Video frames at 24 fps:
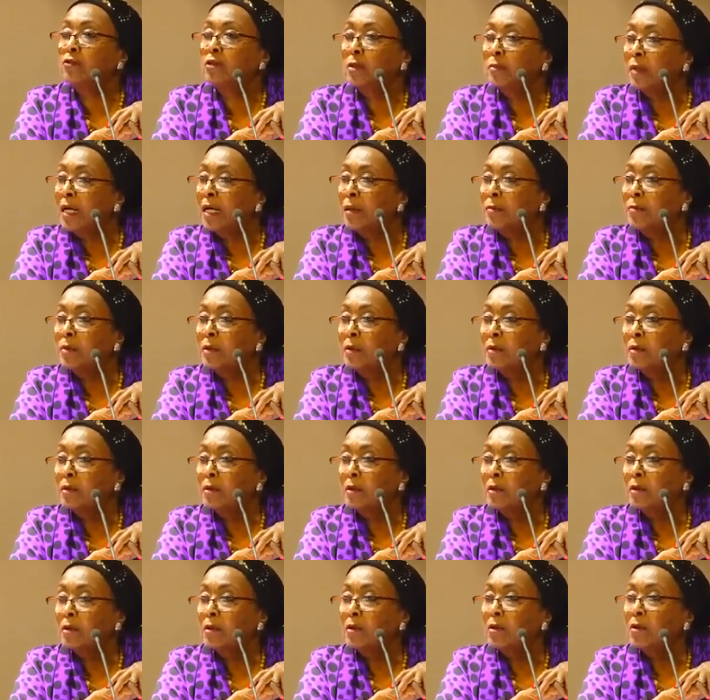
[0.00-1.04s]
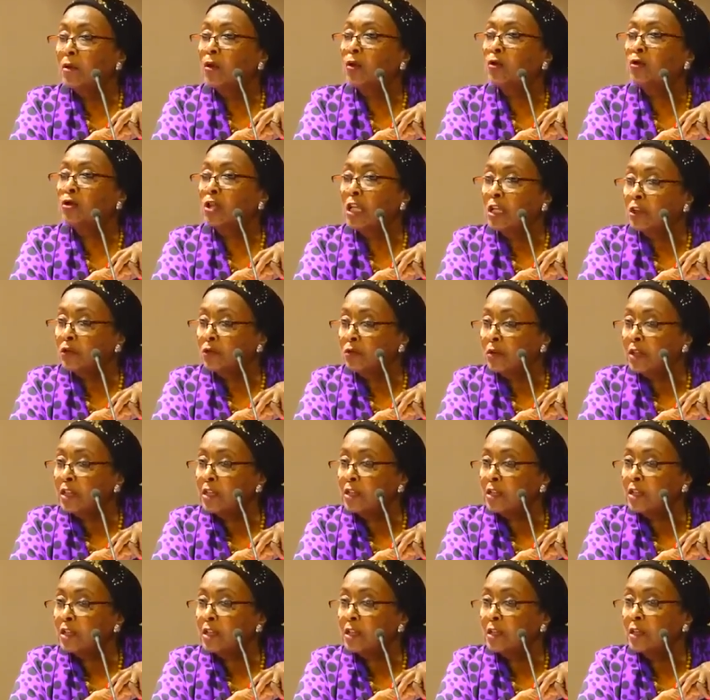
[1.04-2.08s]
of Shabab or
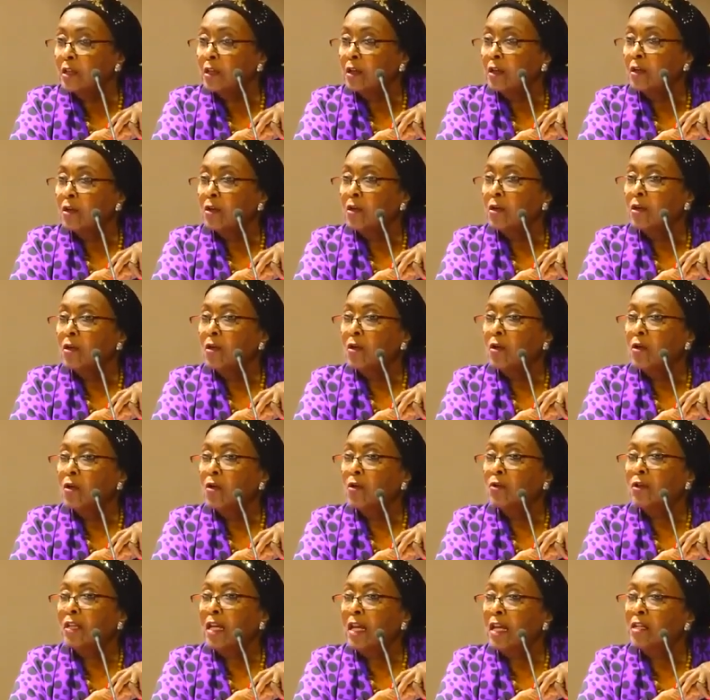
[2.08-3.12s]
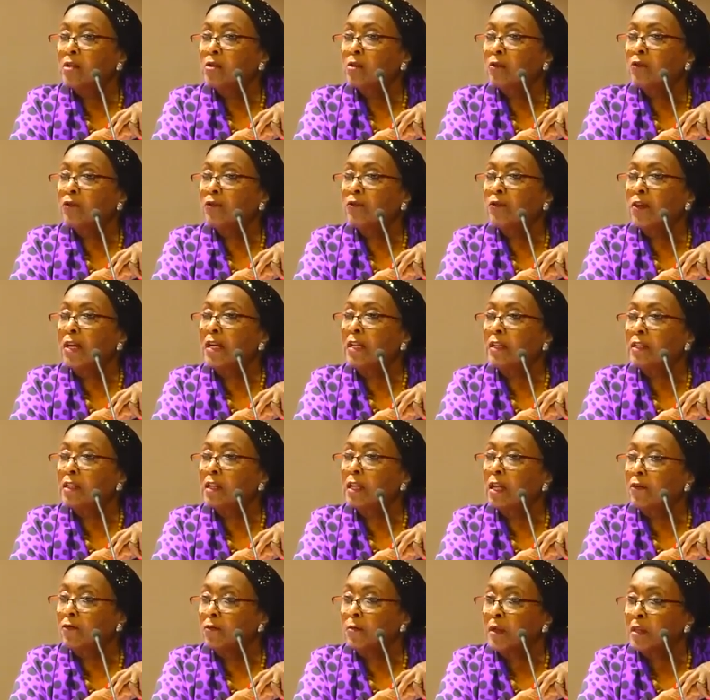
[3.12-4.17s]
terrorists or the heads of
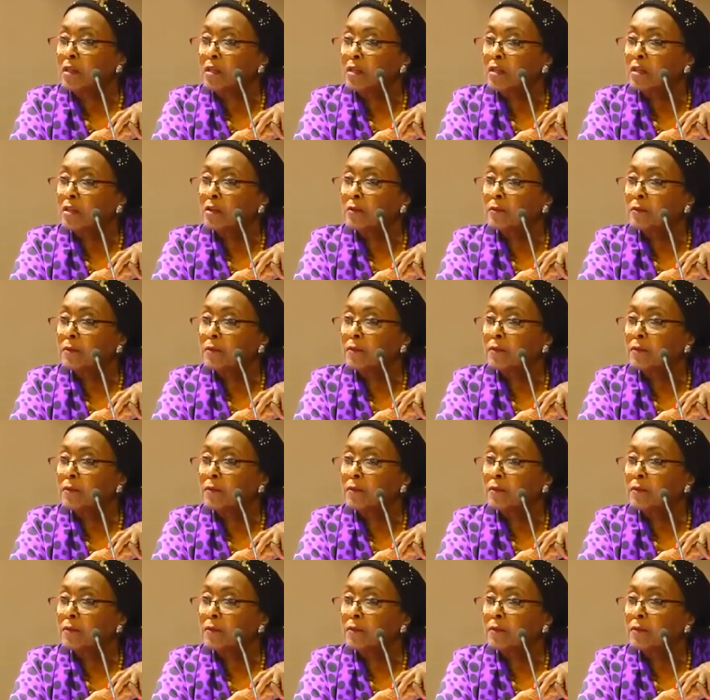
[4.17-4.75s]
failed governments.